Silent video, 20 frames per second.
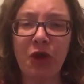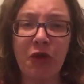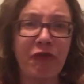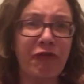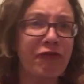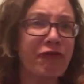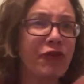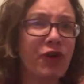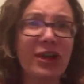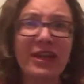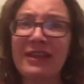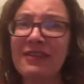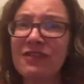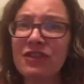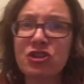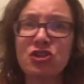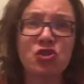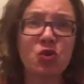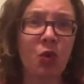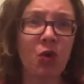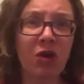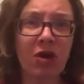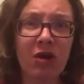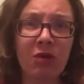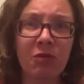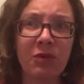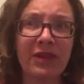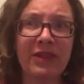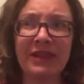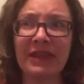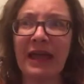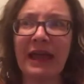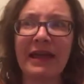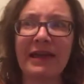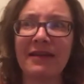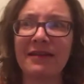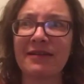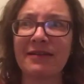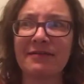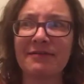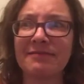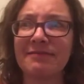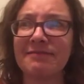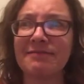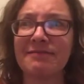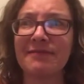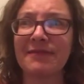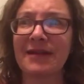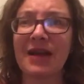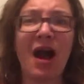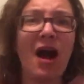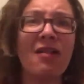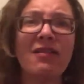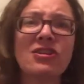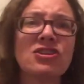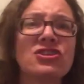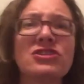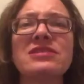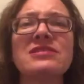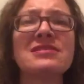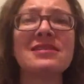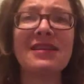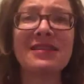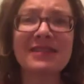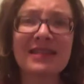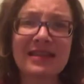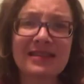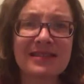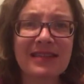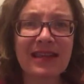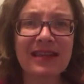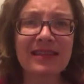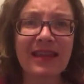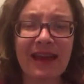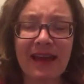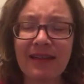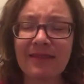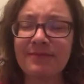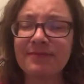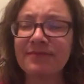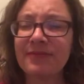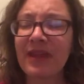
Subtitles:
foot in the door with like colleges and things like that.